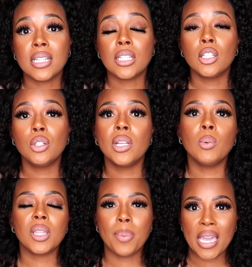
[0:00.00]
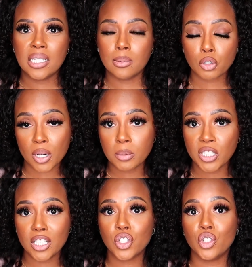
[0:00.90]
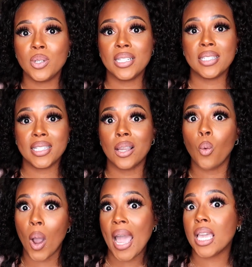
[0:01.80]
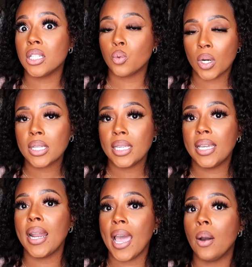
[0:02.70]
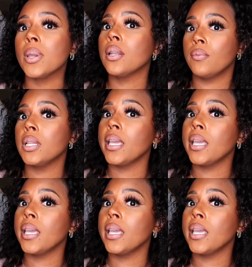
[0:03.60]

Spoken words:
that's included with the paid subscription so you can see why it's worth it and how it can really